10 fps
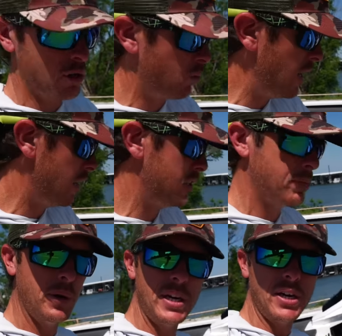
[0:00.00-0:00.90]
as well. It's
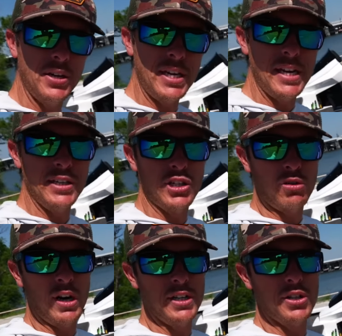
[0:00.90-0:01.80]
putting unneeded
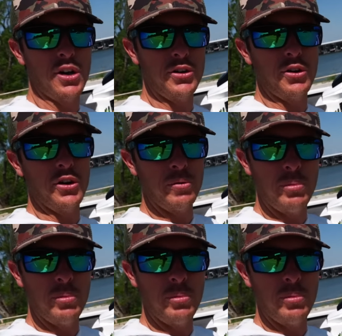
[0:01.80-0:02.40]
stress on your other